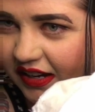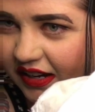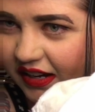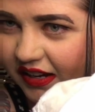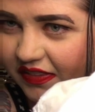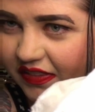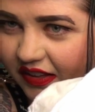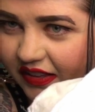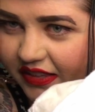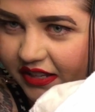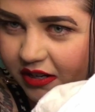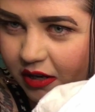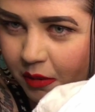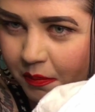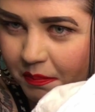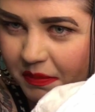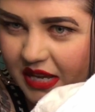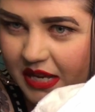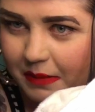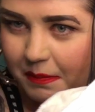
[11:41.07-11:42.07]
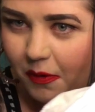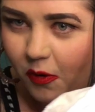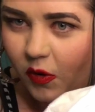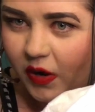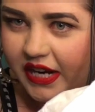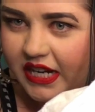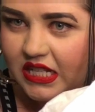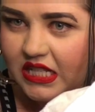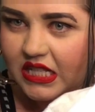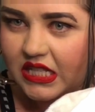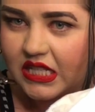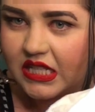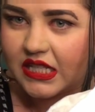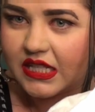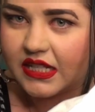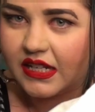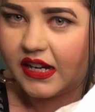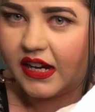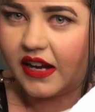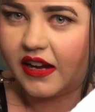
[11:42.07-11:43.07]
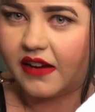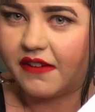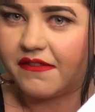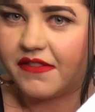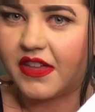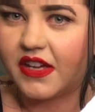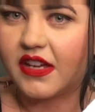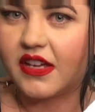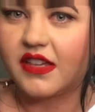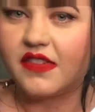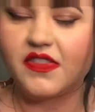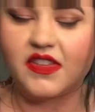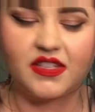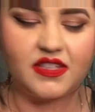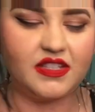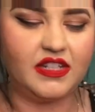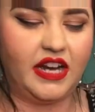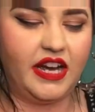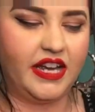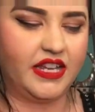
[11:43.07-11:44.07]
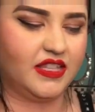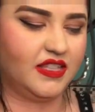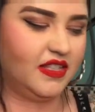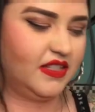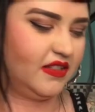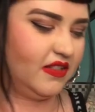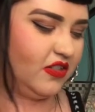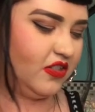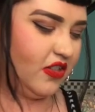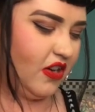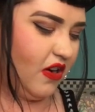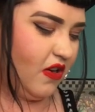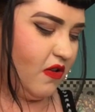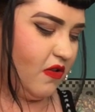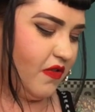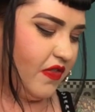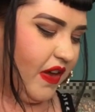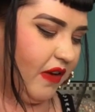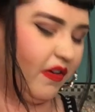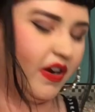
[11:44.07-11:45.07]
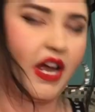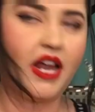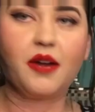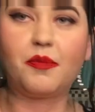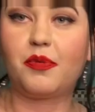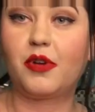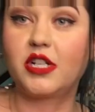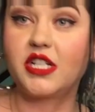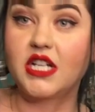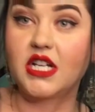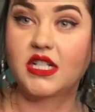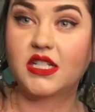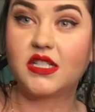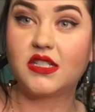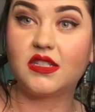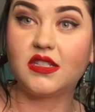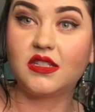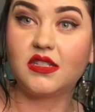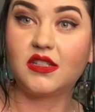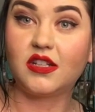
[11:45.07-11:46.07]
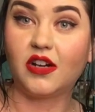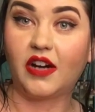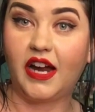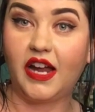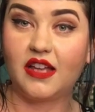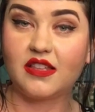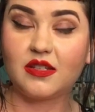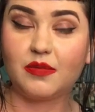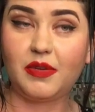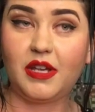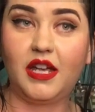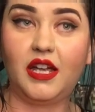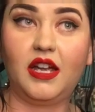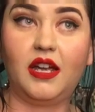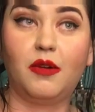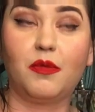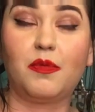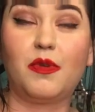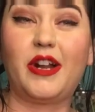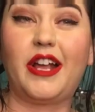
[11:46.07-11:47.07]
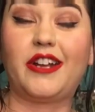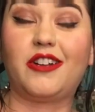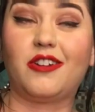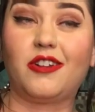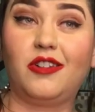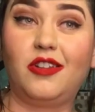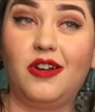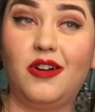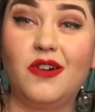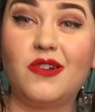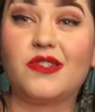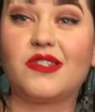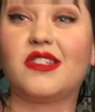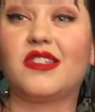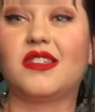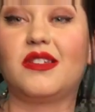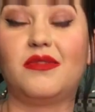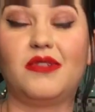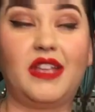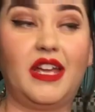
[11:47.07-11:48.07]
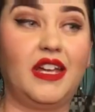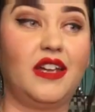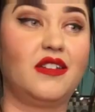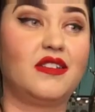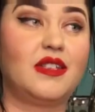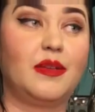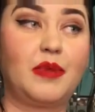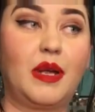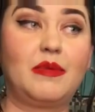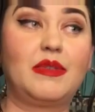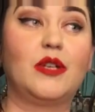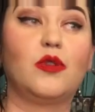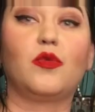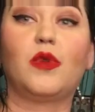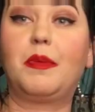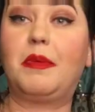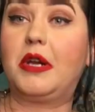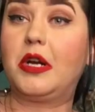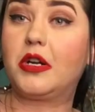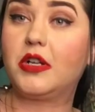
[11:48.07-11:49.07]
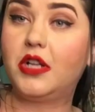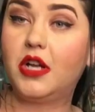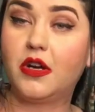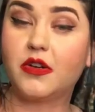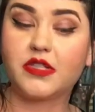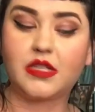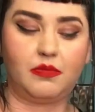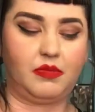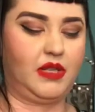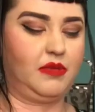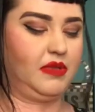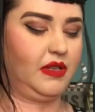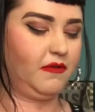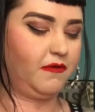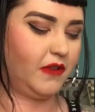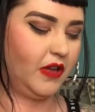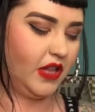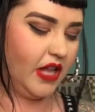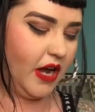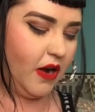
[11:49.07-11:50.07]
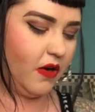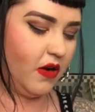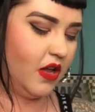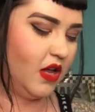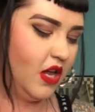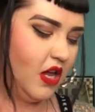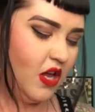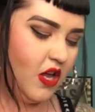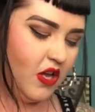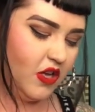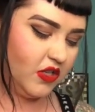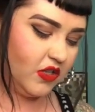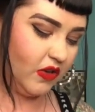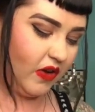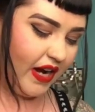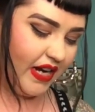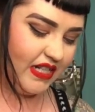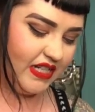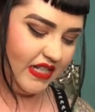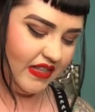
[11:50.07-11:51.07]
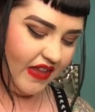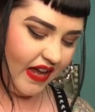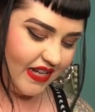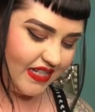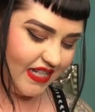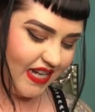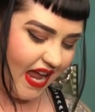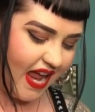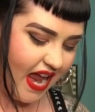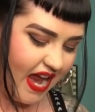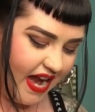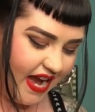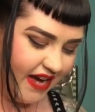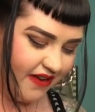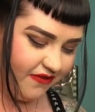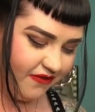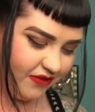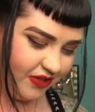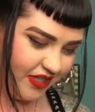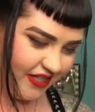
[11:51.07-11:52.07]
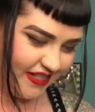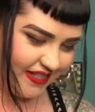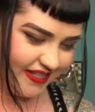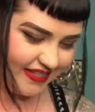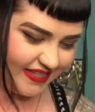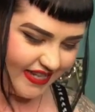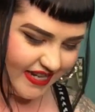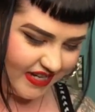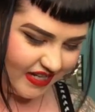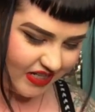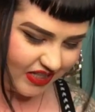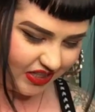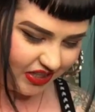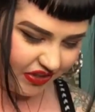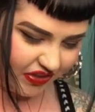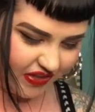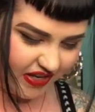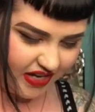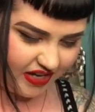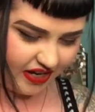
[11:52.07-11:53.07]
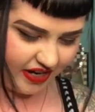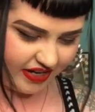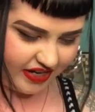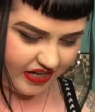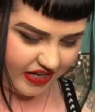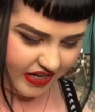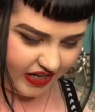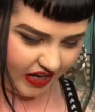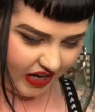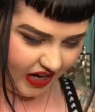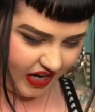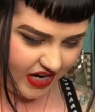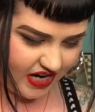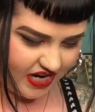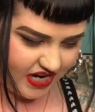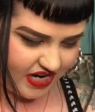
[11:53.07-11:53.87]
the little meat points of the studs, so that would kind of protect your hands a bit. It would protect your clothes, because they would like, sometimes they would rip at your clothes, sometimes they fall out. So I did that to every single thing on here,